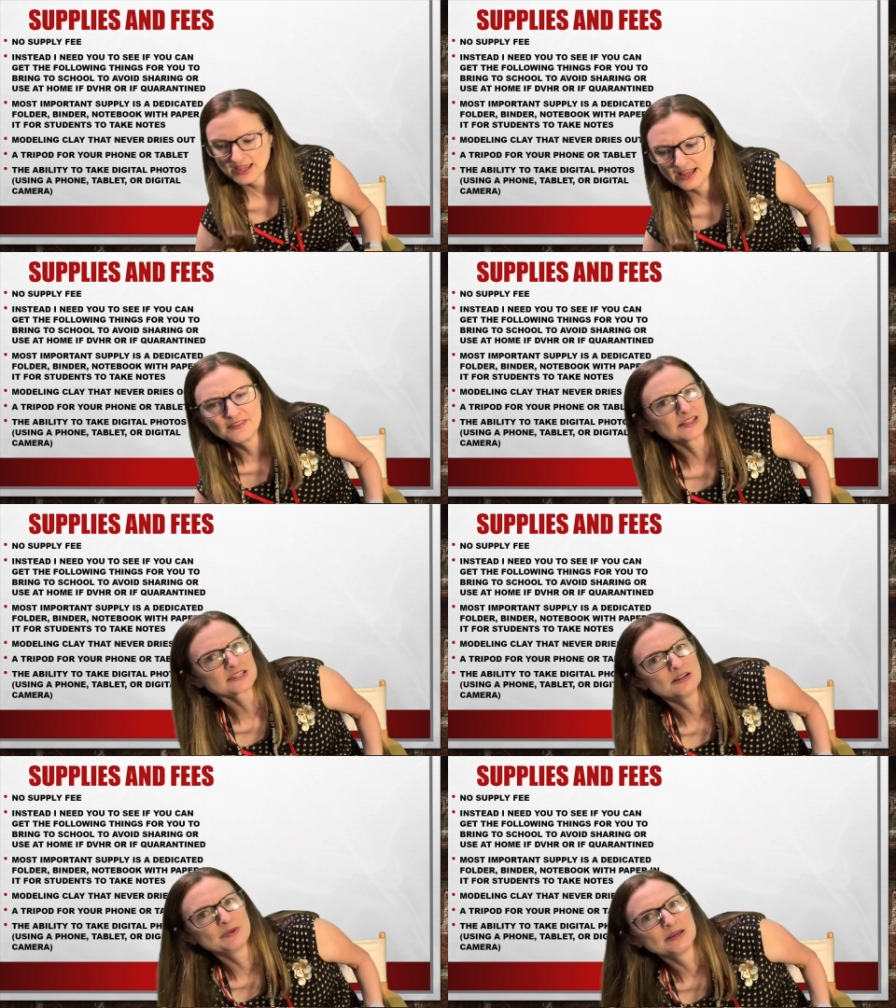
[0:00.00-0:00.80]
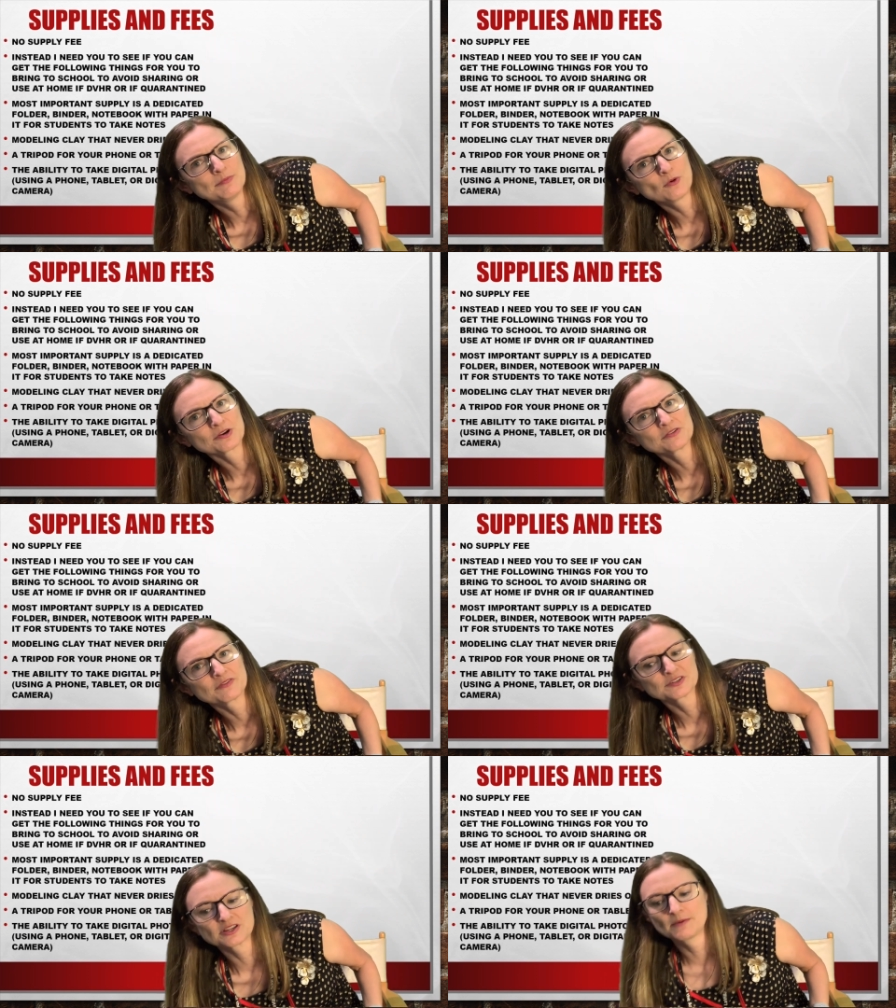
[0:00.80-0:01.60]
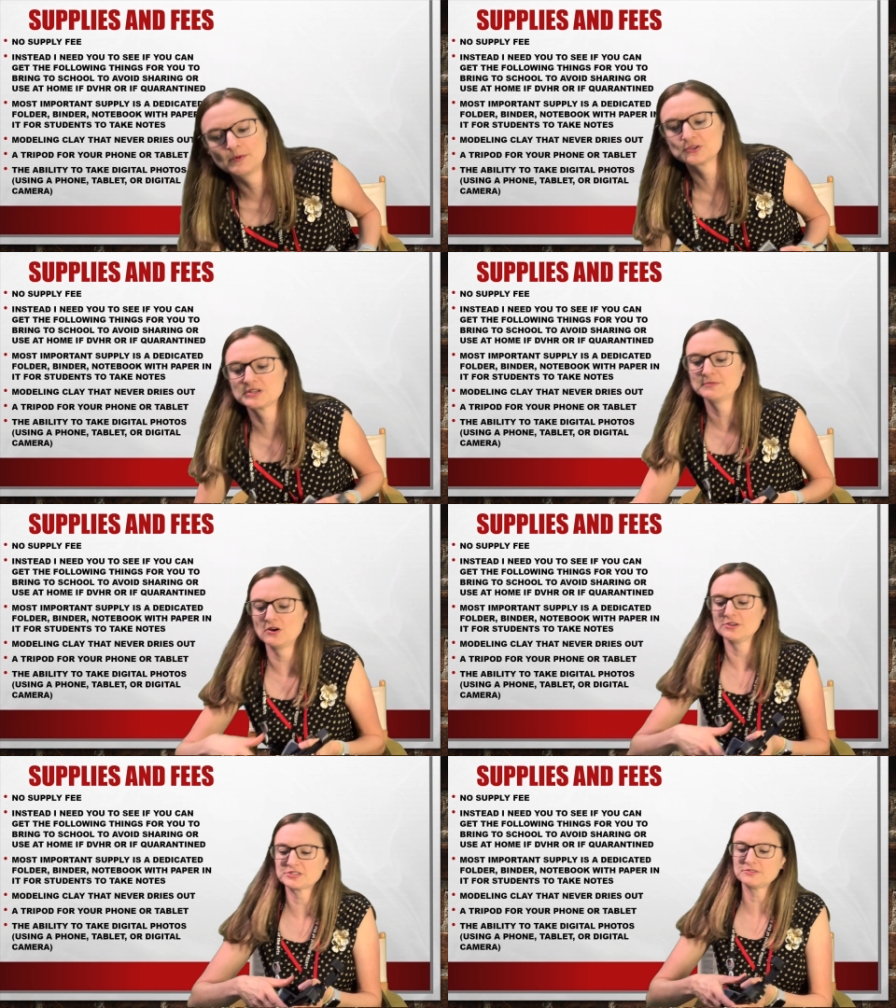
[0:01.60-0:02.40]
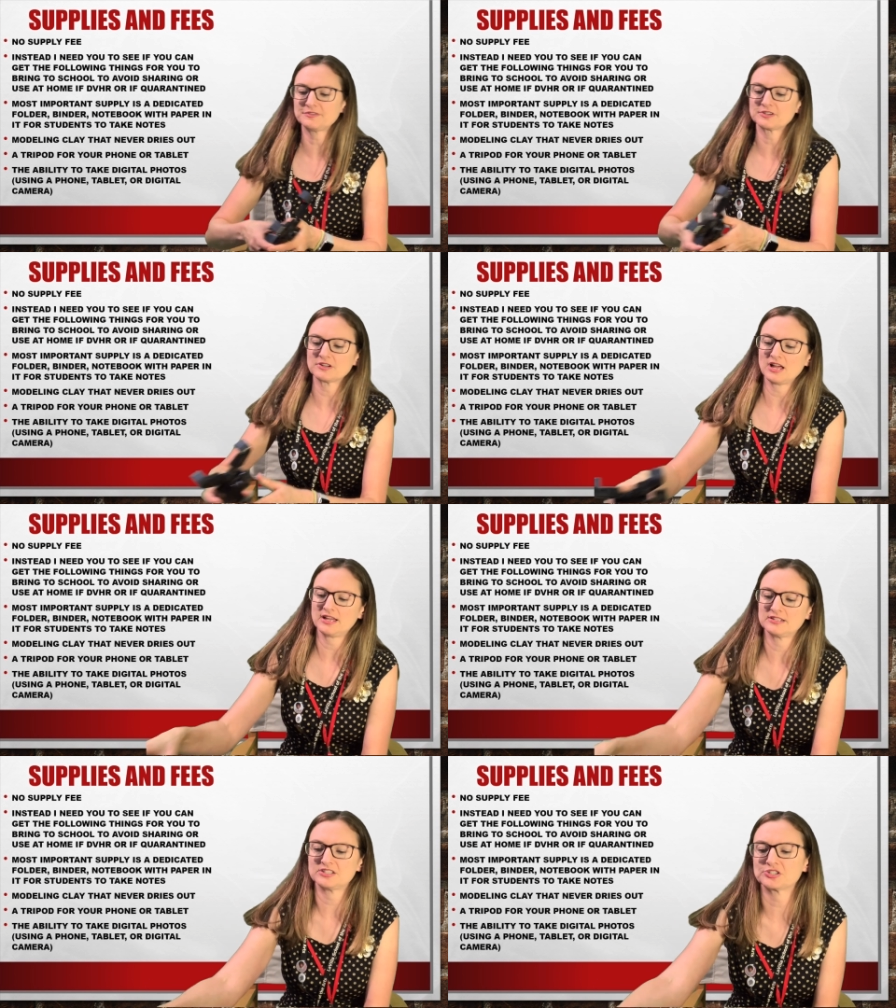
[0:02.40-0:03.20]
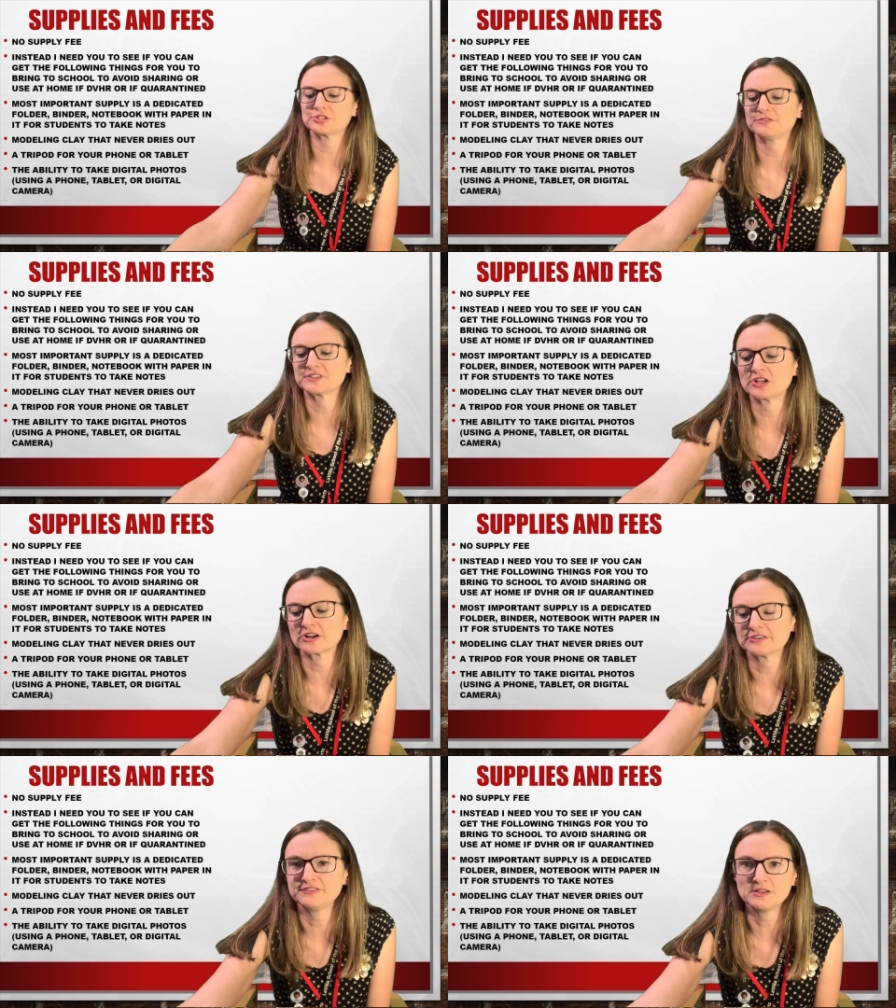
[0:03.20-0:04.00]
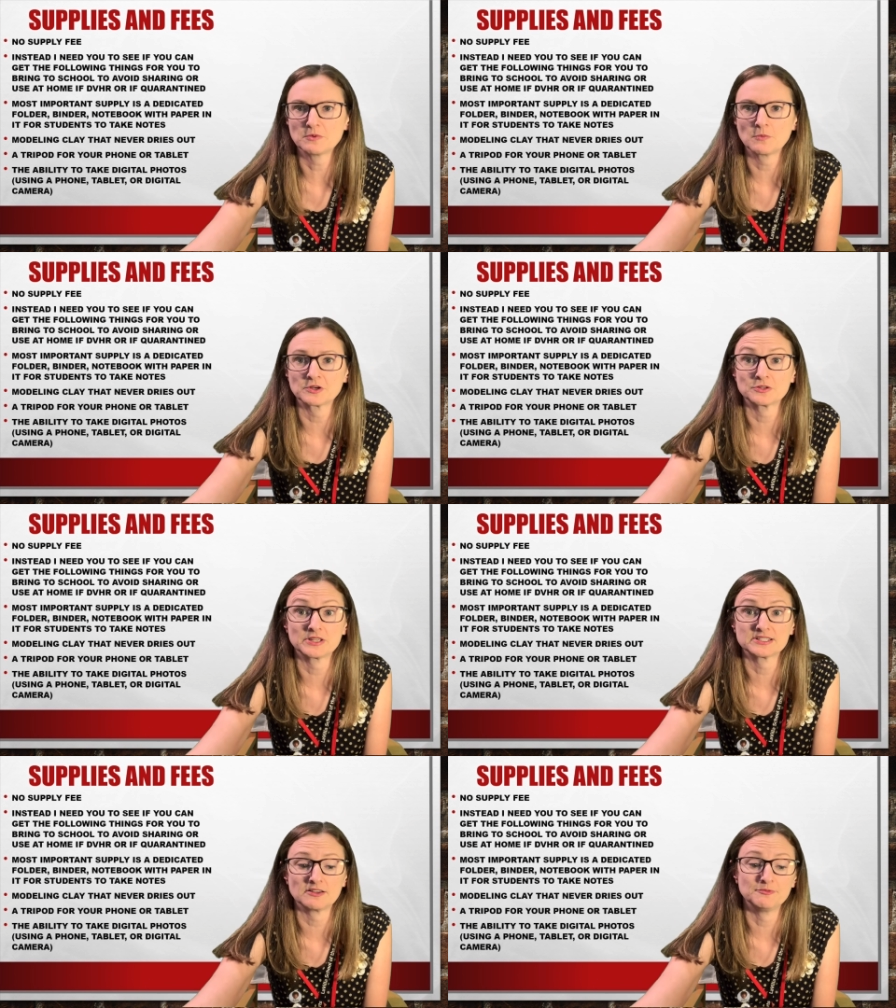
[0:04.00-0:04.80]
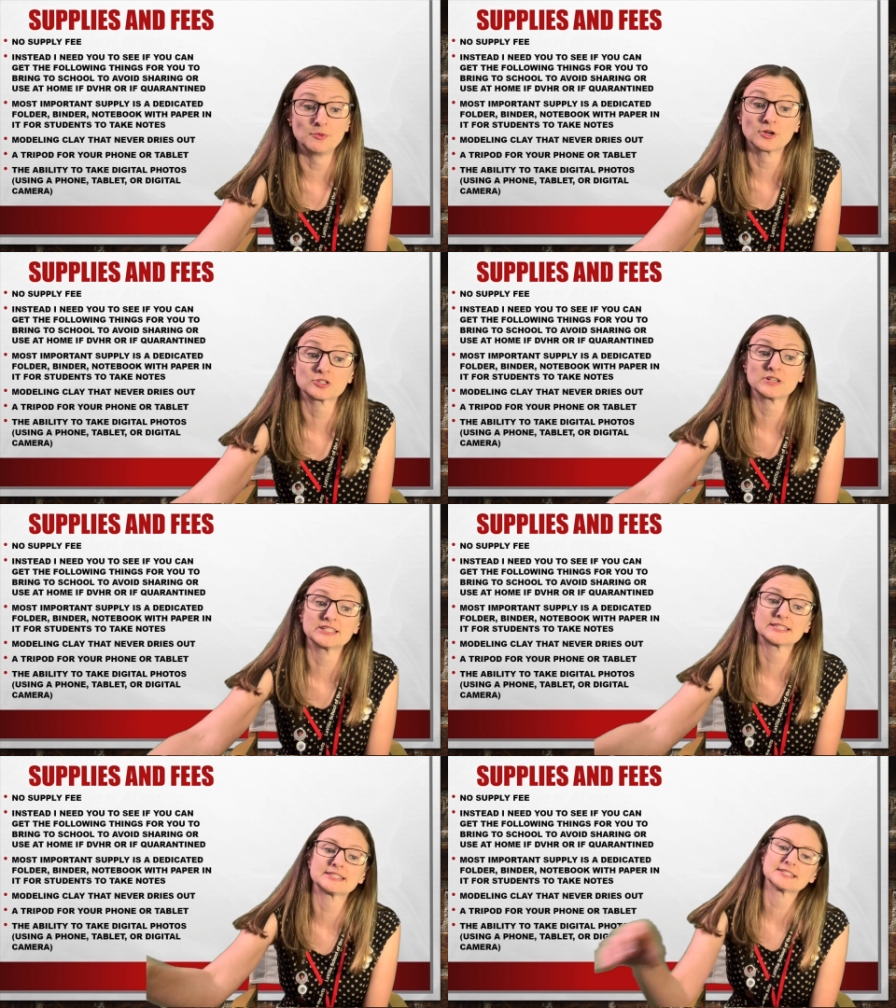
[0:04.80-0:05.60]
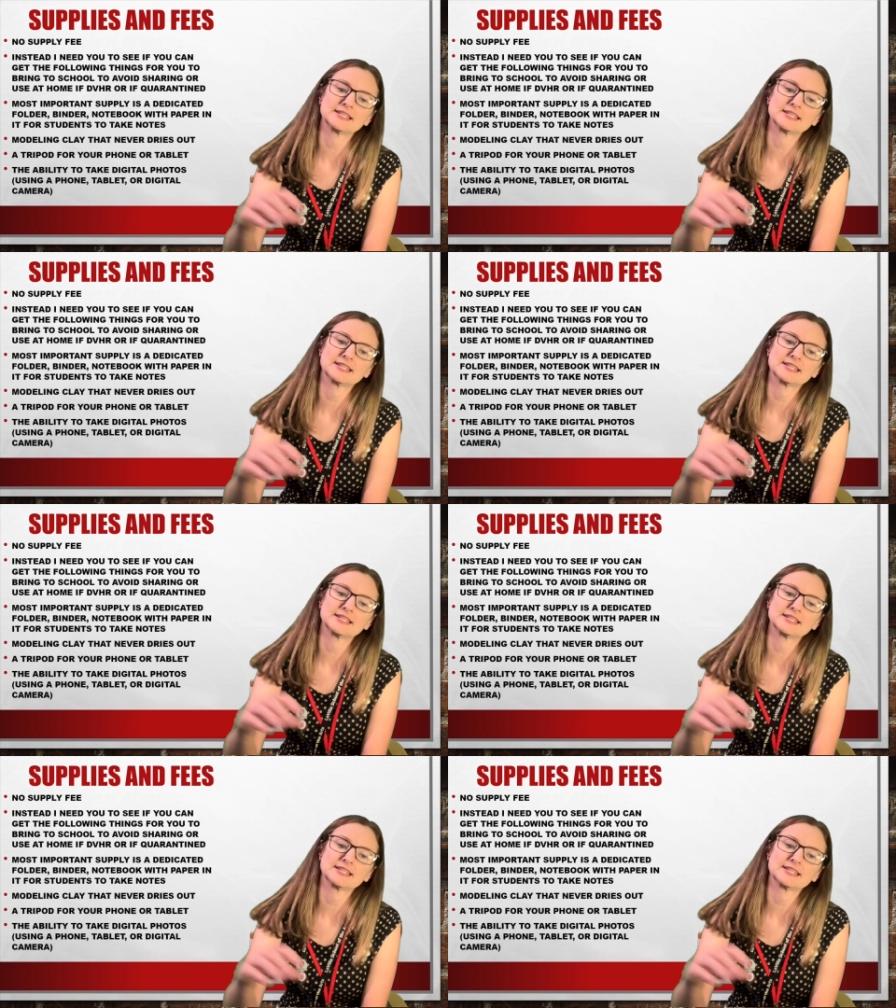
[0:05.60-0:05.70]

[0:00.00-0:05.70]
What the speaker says: And that's going to be important for stop motion, but also for digital photography when we're doing self-portraits.